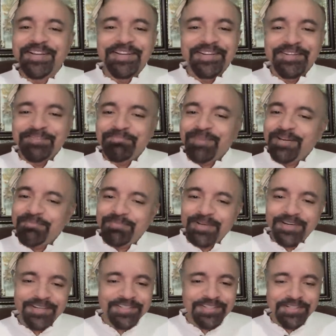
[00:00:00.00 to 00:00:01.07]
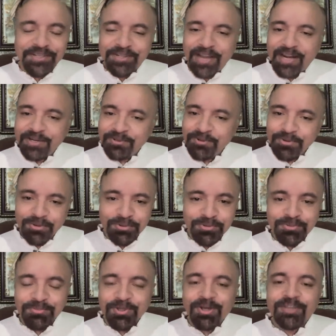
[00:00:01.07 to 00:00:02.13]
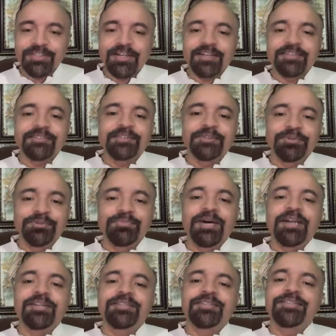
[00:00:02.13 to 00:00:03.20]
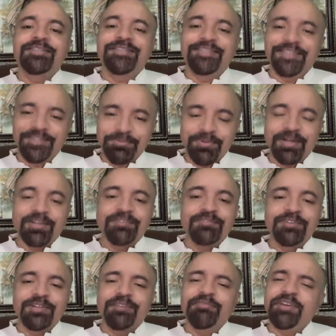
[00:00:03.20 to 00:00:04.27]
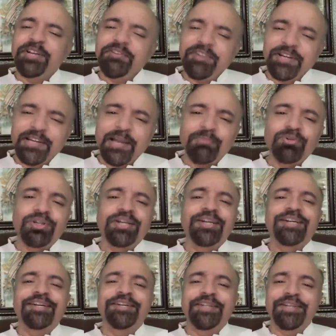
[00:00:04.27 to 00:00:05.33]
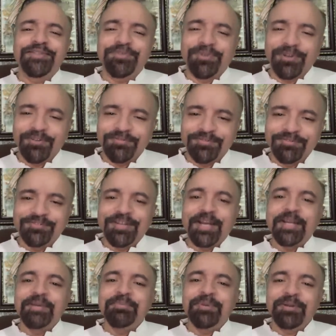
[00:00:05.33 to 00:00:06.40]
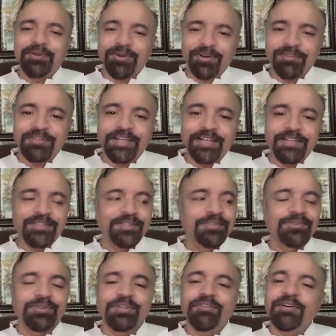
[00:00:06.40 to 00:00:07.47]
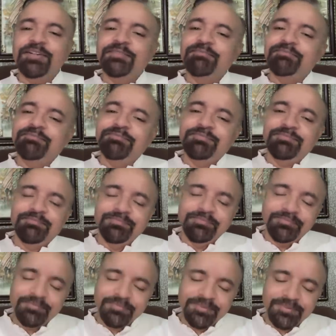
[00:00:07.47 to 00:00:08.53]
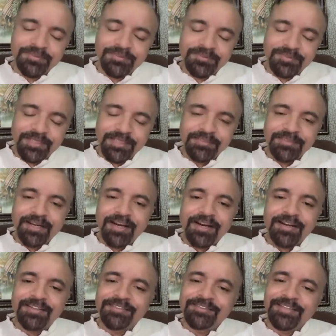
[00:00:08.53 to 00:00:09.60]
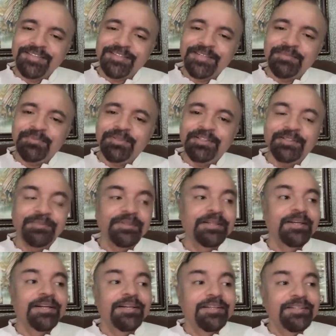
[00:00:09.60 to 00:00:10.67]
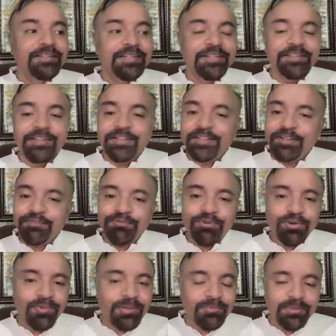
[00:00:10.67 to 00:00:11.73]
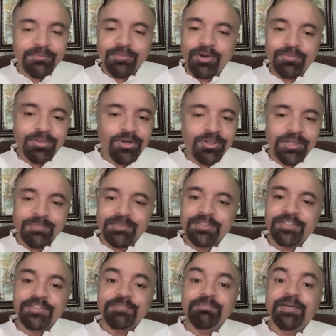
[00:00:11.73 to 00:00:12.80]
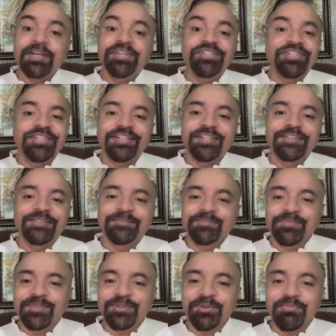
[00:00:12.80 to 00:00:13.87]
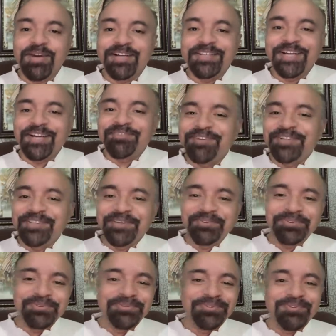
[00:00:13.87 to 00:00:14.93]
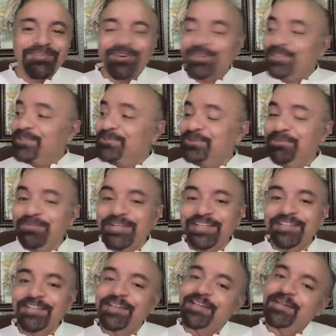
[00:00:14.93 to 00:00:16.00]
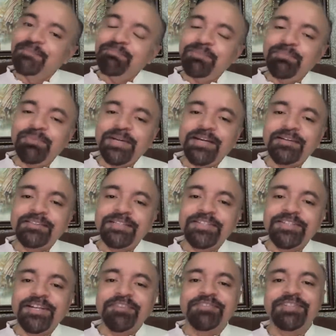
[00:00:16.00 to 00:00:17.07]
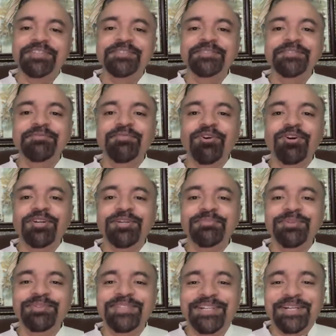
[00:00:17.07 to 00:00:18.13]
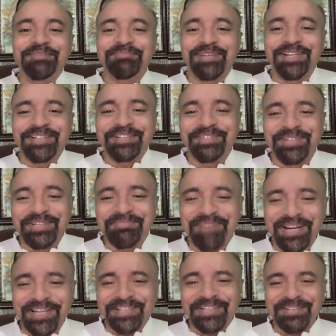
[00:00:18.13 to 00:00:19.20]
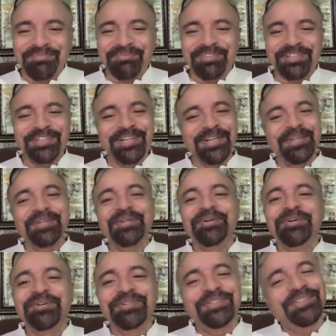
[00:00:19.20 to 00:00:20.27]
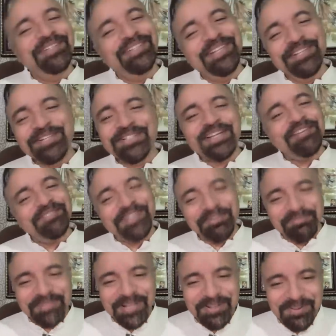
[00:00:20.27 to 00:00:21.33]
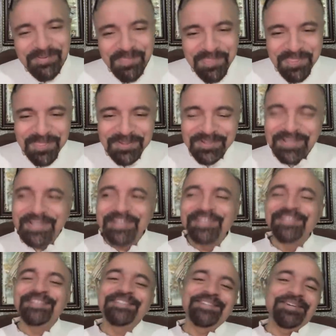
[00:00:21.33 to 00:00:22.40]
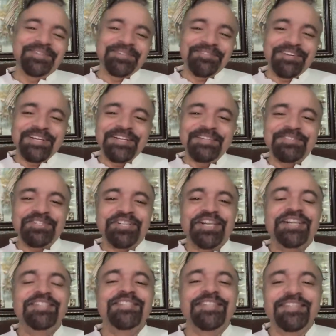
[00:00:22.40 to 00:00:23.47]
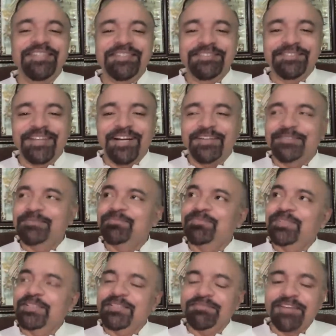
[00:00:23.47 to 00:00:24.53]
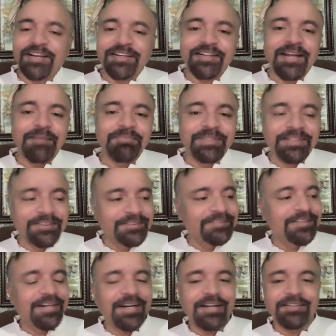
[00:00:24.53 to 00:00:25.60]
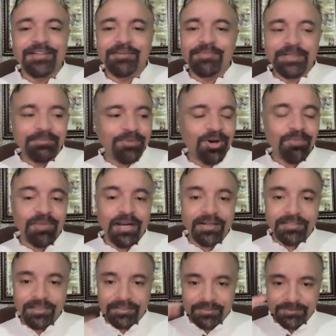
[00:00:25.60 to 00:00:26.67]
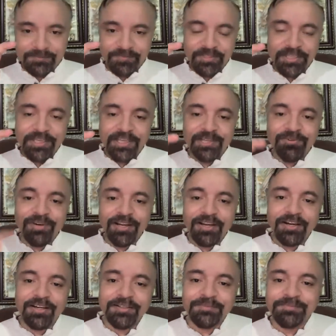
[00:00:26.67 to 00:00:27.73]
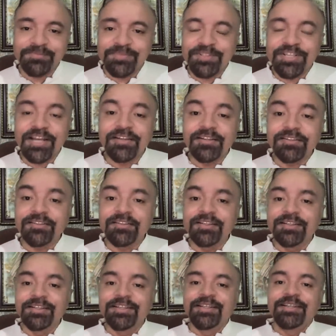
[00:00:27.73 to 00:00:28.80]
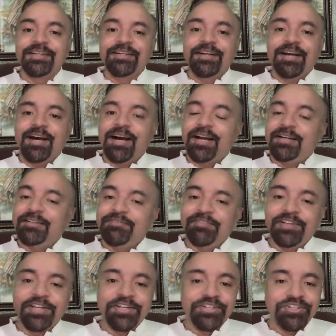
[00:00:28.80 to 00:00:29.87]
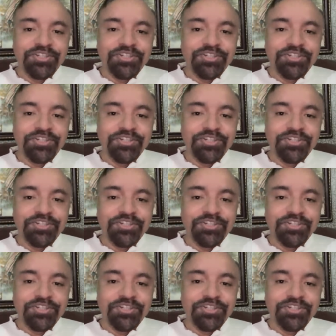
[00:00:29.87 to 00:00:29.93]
my parents had no clue because our Hindu marriages in this part of the world are very, very elaborate and takes a lot of time and a lot of days. So they were thick, tired, just sleeping. 3:30 or 4, my mom got up and she said, Pani chahiye. So my dad out to look for water. There was nobody. People had just left, forgotten about the couple, newly married couple. They just left them. So it was a very strange thing that there's a firing happening. And now my mom had that heel wala sandal. And village...